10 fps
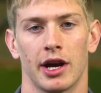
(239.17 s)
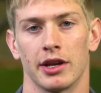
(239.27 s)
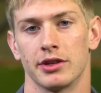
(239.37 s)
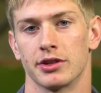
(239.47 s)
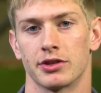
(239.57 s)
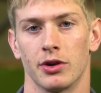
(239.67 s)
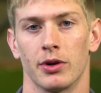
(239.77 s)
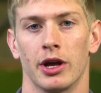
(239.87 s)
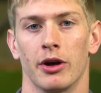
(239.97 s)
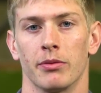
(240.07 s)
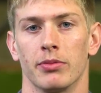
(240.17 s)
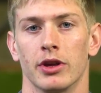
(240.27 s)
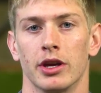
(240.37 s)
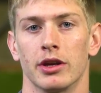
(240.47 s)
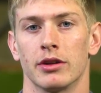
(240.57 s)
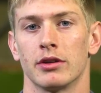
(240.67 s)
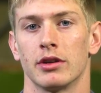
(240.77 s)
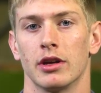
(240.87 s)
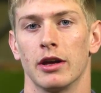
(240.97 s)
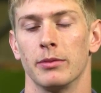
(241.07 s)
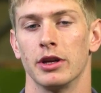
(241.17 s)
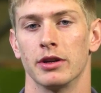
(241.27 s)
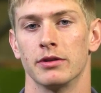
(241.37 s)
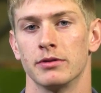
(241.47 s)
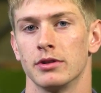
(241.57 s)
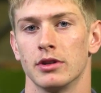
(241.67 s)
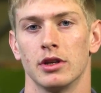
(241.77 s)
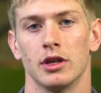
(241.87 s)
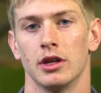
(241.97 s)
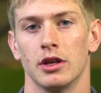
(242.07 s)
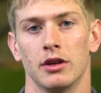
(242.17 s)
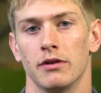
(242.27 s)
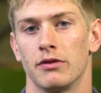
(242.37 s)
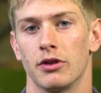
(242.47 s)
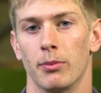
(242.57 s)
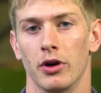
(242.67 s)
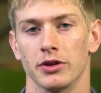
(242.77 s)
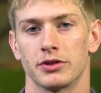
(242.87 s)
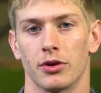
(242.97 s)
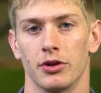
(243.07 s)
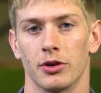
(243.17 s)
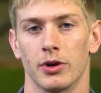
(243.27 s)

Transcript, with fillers: kind of just going out and playing. I mean, if the ball's thrown your